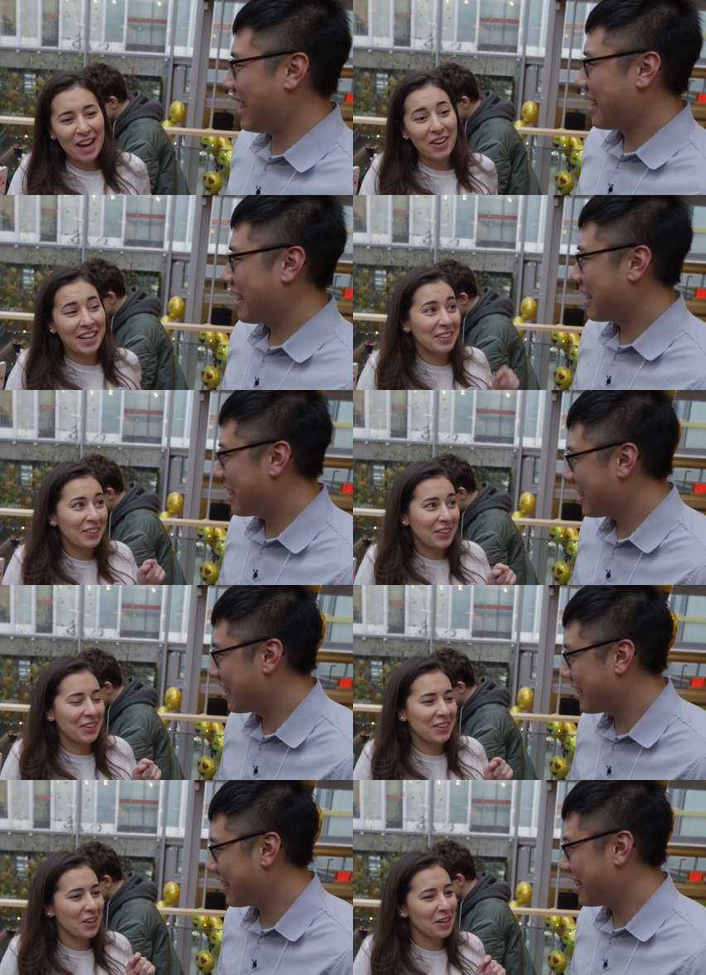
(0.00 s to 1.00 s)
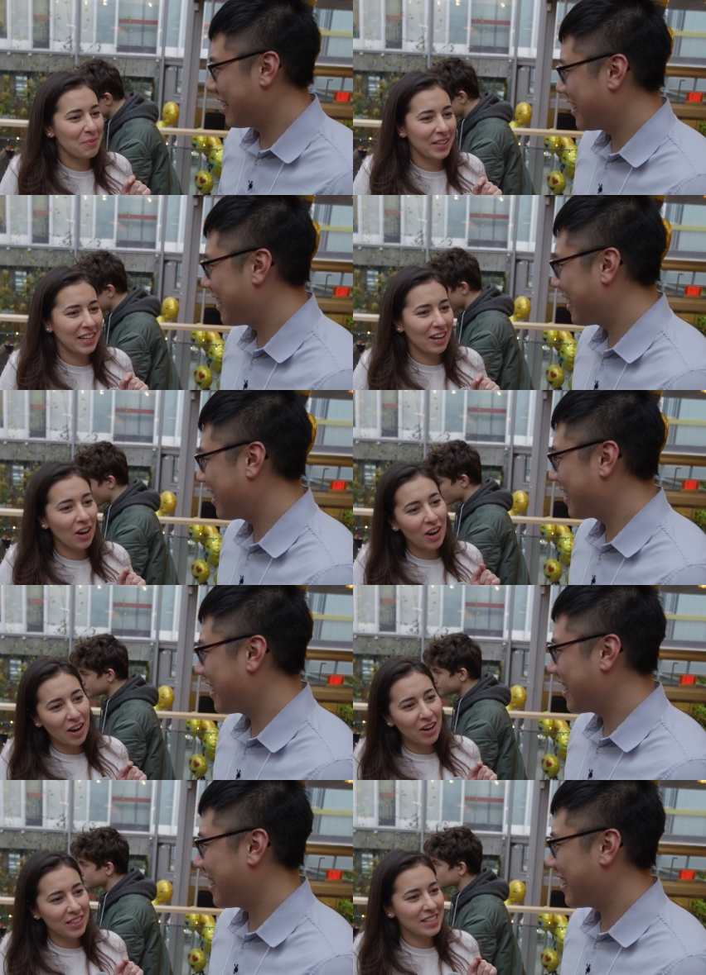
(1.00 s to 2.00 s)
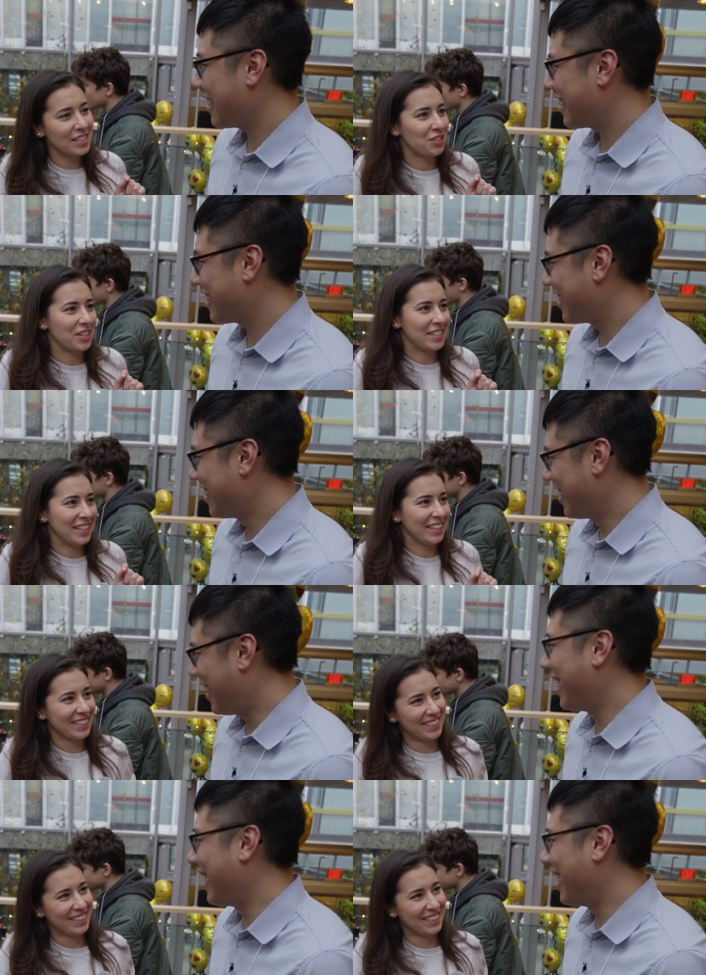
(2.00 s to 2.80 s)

Speaker 1: now I can look at a code and be like, oh, that's interesting.